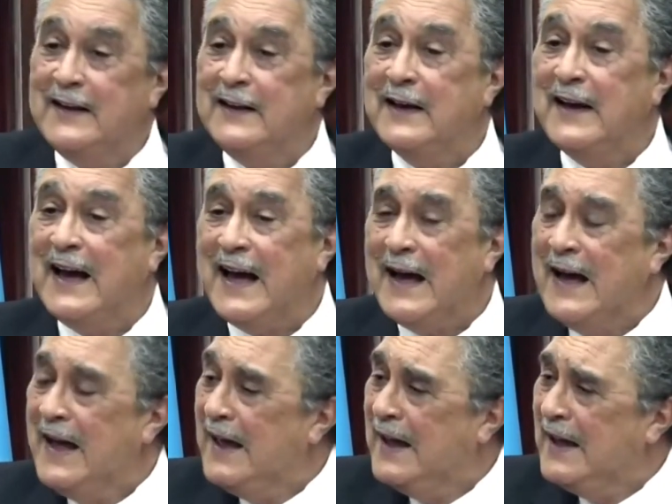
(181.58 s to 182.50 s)

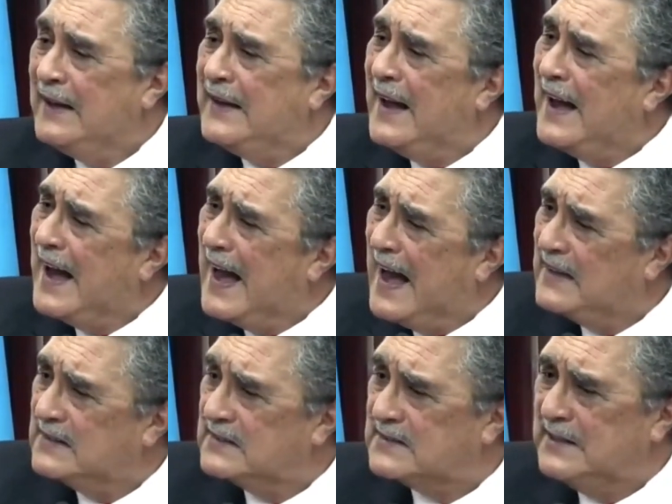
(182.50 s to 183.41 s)
their
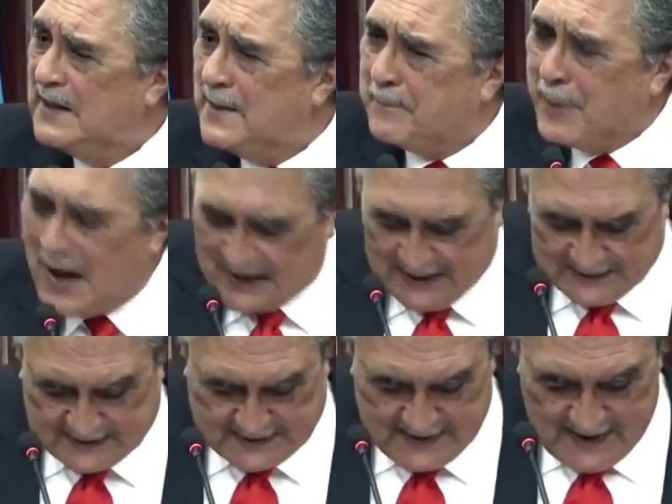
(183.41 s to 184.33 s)
hands, in their
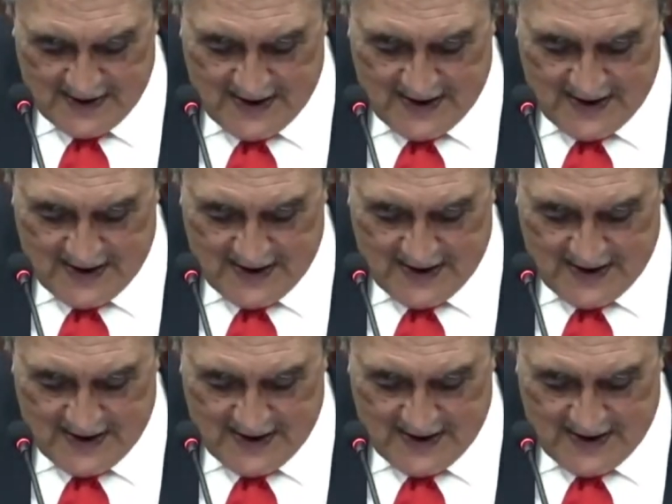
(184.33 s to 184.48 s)
pockets.